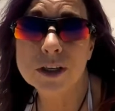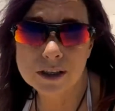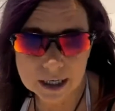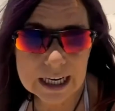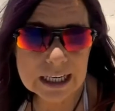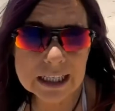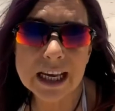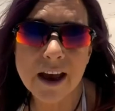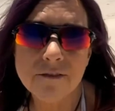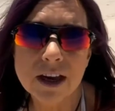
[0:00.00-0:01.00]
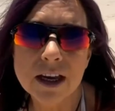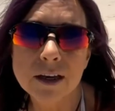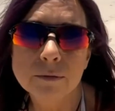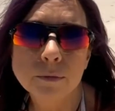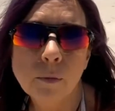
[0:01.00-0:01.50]
a reason. It is
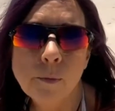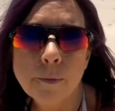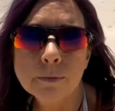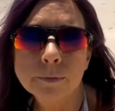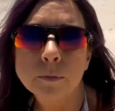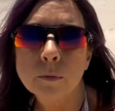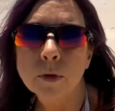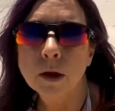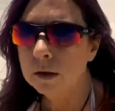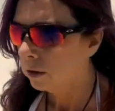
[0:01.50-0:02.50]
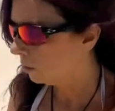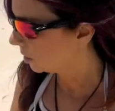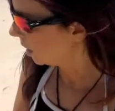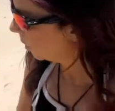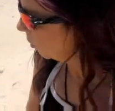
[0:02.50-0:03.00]
heavy.
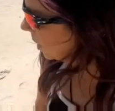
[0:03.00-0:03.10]
Looks like